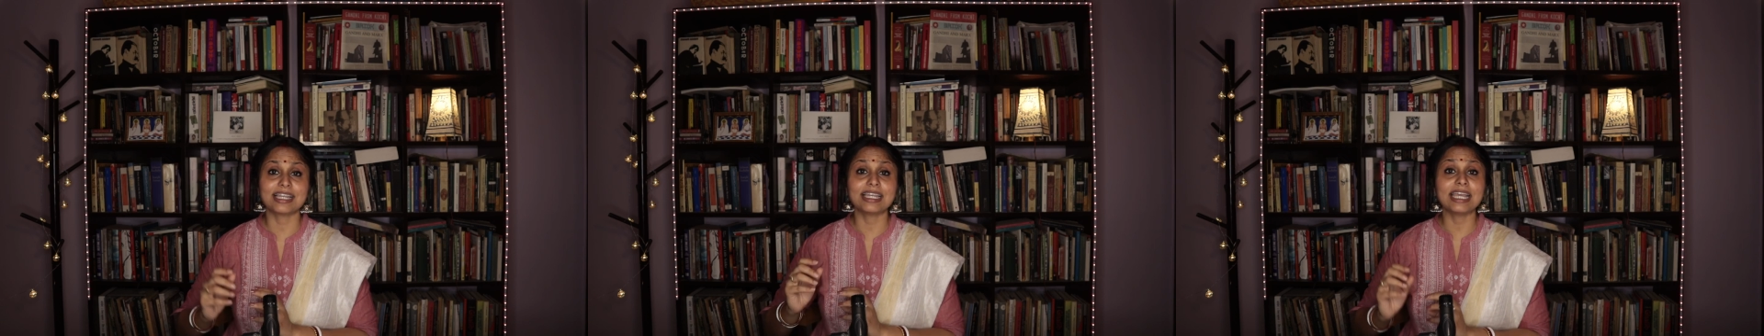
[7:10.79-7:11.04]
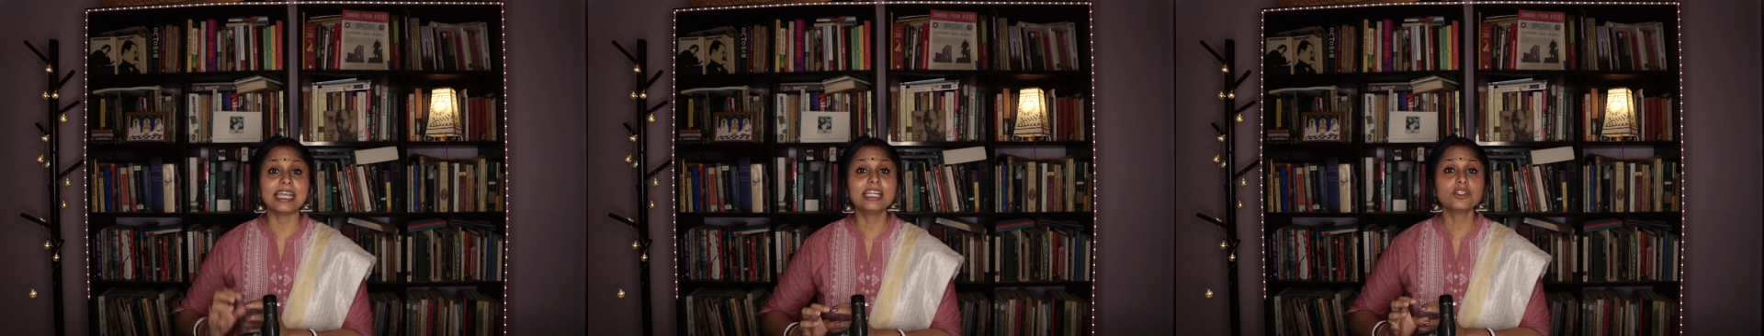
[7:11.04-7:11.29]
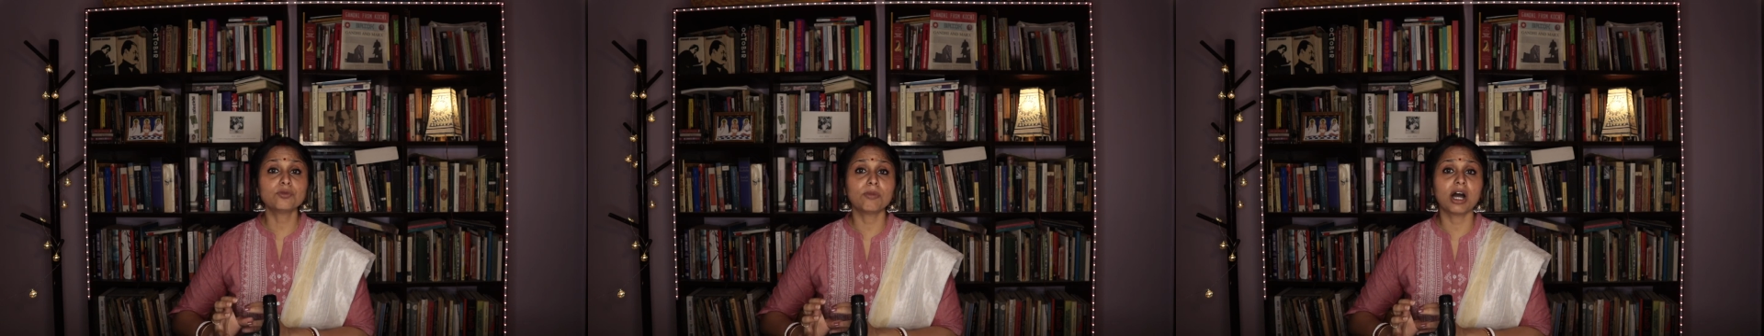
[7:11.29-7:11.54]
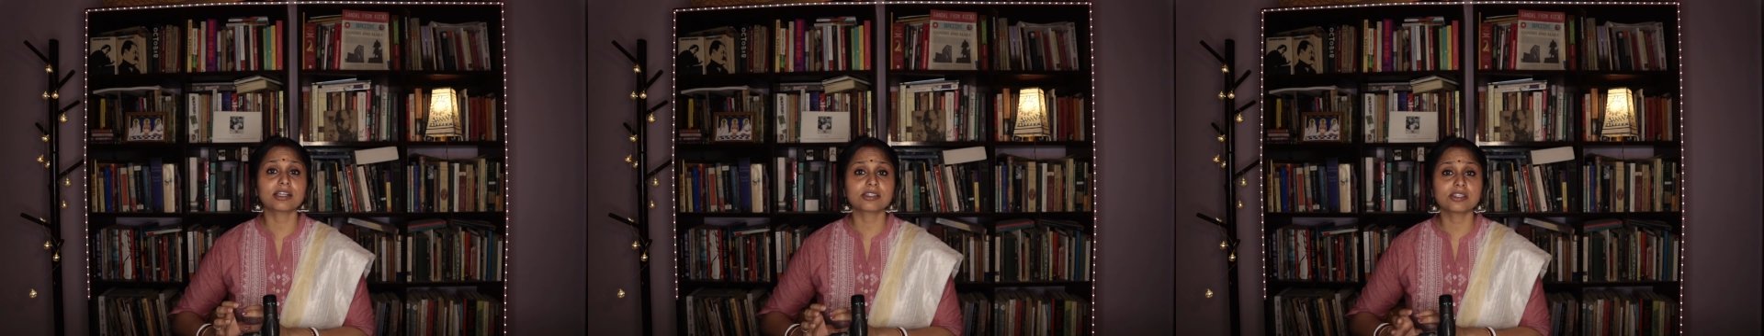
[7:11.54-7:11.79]
And 8
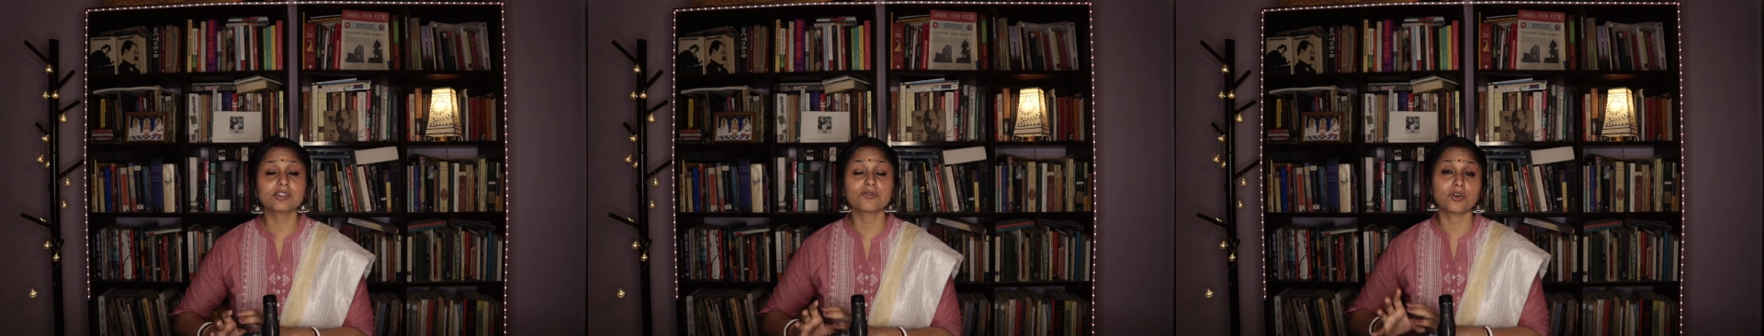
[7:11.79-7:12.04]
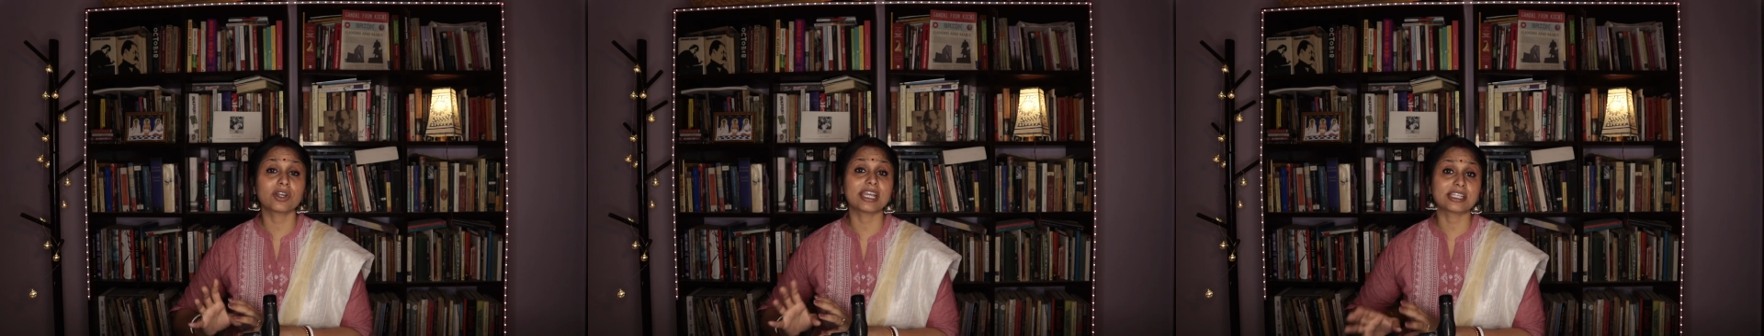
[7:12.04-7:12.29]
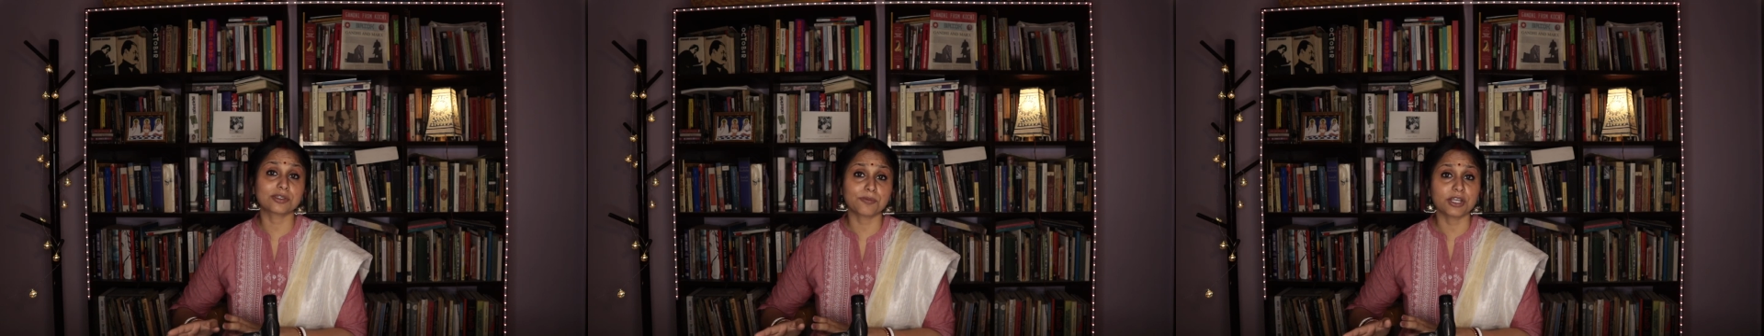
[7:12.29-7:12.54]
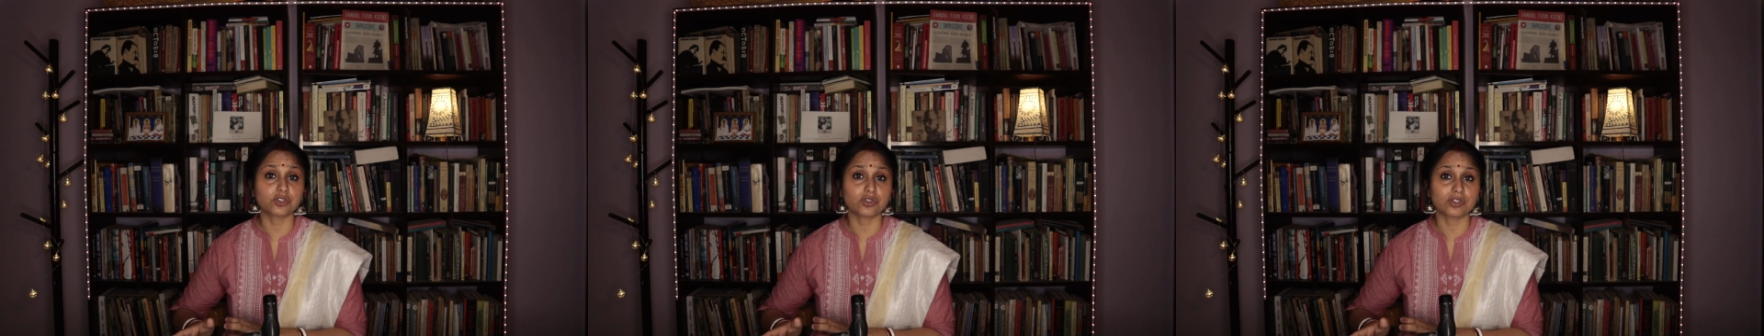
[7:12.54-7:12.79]
marks is for
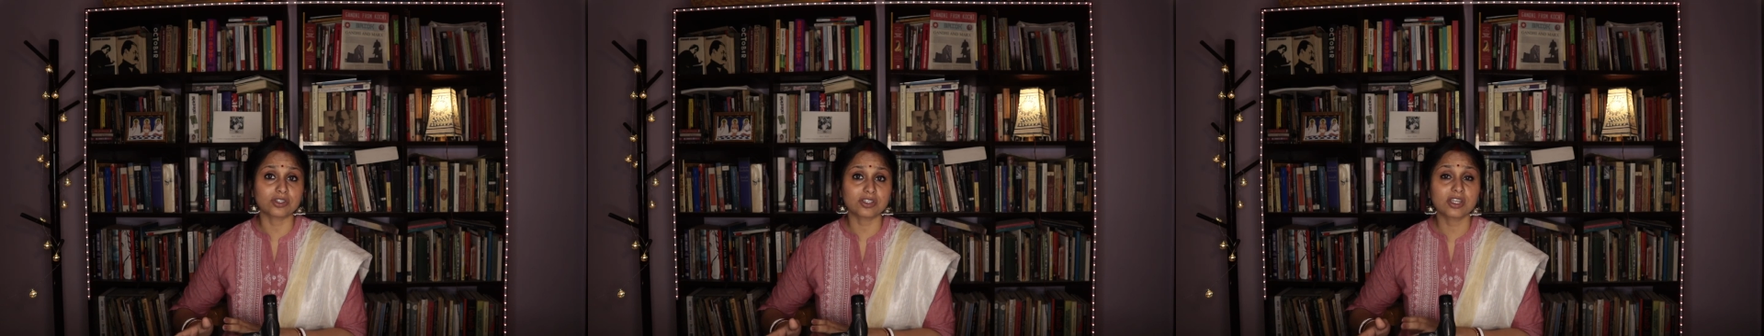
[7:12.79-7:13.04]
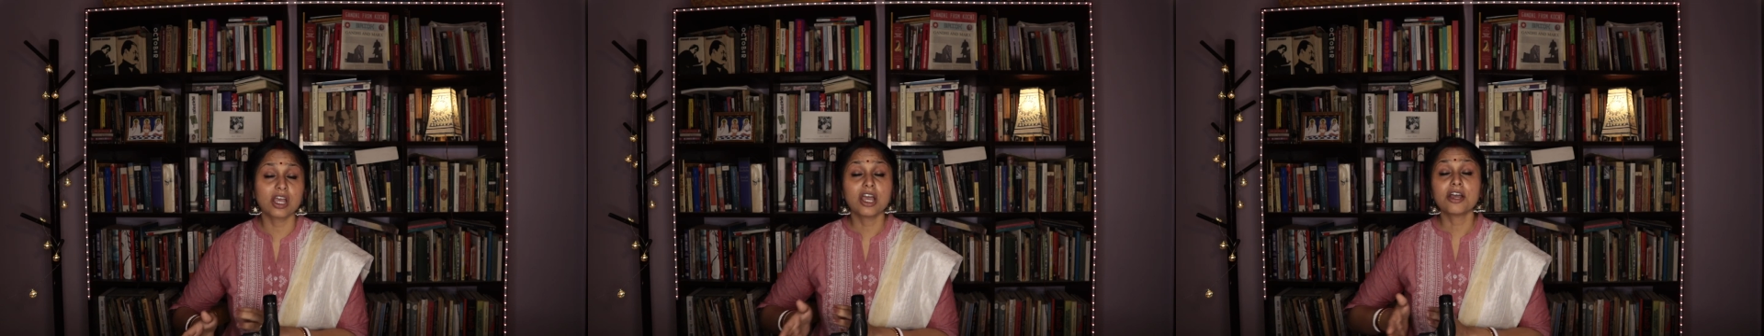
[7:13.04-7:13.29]
expressions,